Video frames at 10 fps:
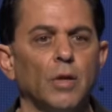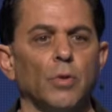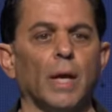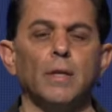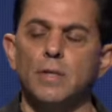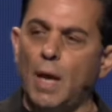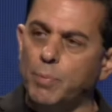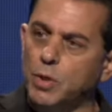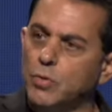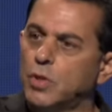and he'll
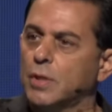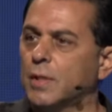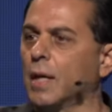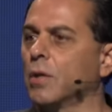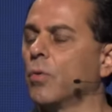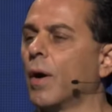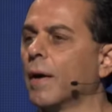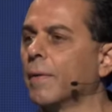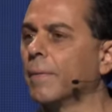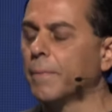accept you just like you
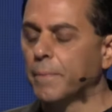are.